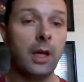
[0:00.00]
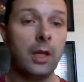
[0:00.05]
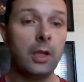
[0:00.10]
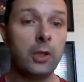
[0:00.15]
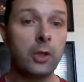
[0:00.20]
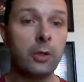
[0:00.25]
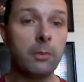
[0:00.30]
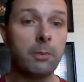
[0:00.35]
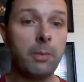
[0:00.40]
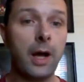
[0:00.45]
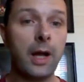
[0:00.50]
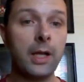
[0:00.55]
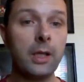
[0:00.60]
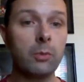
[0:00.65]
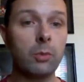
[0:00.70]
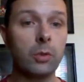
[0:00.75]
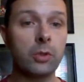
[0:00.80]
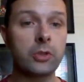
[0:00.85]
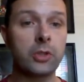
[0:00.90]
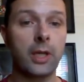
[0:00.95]
your body
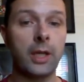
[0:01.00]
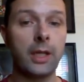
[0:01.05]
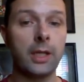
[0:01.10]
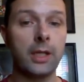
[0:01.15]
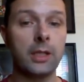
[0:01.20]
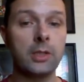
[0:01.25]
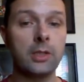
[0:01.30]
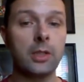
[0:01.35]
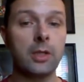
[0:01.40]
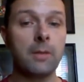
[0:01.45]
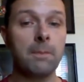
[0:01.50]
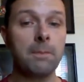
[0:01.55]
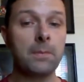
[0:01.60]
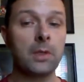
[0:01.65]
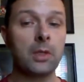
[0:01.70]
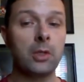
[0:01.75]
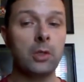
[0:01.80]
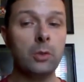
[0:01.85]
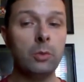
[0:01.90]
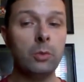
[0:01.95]
will change.
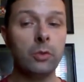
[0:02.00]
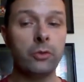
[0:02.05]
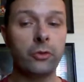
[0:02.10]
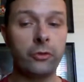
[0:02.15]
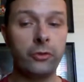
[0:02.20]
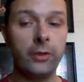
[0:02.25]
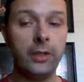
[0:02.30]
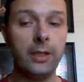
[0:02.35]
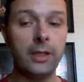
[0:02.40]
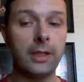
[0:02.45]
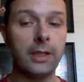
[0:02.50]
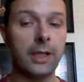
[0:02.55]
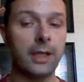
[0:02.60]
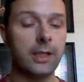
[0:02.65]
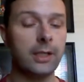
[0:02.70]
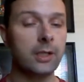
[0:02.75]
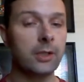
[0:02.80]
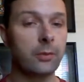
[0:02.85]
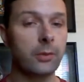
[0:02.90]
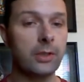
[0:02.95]
You will see
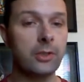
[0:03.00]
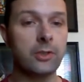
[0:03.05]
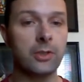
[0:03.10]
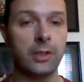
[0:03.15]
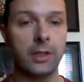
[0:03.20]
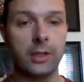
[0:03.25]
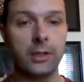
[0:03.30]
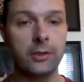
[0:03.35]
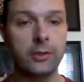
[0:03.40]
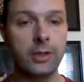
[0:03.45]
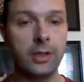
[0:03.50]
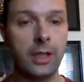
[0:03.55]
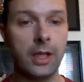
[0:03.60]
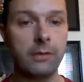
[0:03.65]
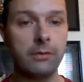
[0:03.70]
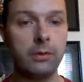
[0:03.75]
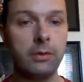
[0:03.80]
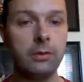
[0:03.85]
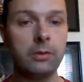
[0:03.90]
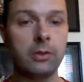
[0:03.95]
an increase in energy
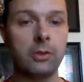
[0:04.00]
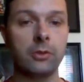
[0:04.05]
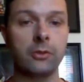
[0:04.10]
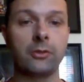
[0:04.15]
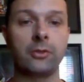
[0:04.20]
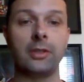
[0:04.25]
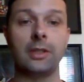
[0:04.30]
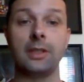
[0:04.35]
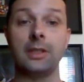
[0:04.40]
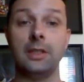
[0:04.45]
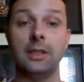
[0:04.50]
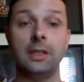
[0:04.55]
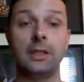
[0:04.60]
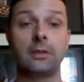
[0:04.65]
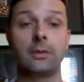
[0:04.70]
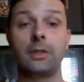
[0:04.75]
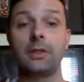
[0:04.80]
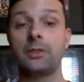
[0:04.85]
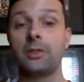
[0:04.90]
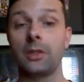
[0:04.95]
level, you'll see a
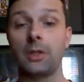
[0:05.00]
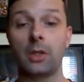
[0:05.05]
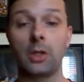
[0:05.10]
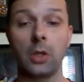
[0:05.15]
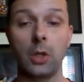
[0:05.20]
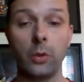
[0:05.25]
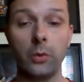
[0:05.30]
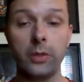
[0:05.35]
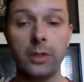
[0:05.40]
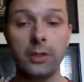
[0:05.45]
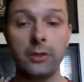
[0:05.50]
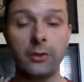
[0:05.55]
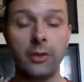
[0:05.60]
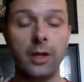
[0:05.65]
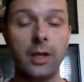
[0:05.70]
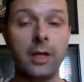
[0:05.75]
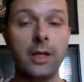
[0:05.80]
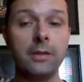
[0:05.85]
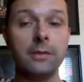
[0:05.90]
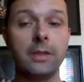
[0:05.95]
decrease in clothing
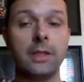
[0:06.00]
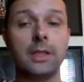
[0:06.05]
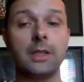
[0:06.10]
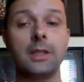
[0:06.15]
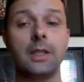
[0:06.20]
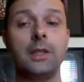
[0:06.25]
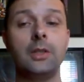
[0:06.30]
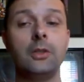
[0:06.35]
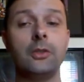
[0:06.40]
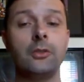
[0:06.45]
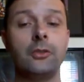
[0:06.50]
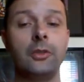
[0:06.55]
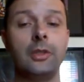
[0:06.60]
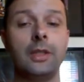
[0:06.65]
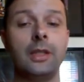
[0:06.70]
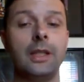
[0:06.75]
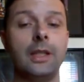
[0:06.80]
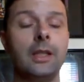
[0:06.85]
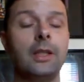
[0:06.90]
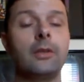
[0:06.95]
size, and you'll see
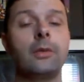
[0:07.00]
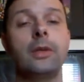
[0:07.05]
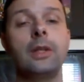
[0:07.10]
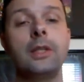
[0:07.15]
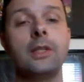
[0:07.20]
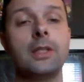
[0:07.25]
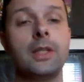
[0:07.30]
an increase